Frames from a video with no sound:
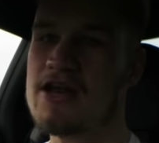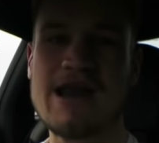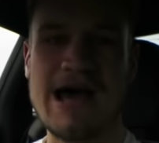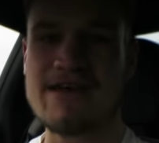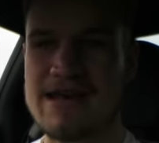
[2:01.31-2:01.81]
I
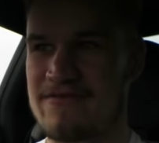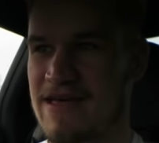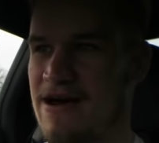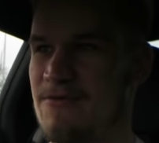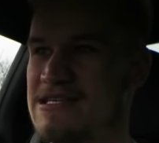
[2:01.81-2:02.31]
don't have any
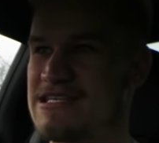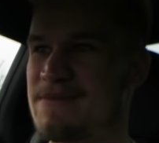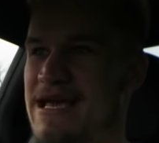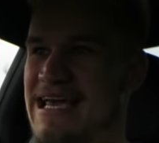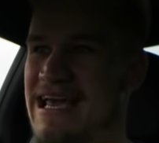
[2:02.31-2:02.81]
of that, which
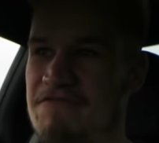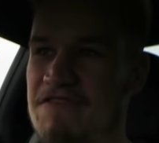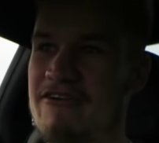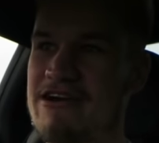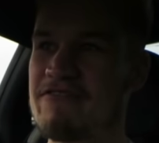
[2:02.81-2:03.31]
is making it
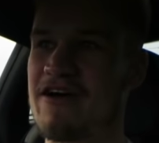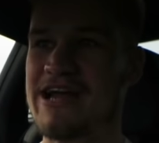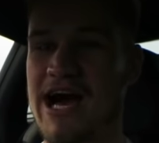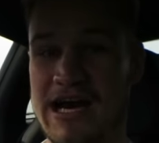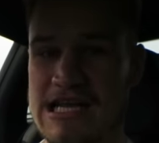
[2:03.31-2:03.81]
very,
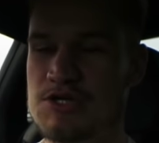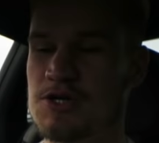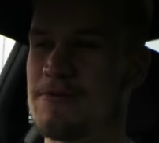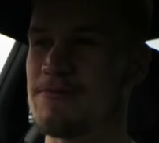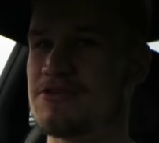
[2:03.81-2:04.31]
very
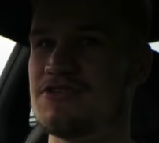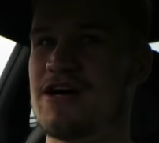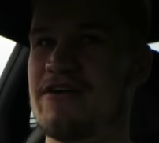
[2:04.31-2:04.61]
unenjoyable to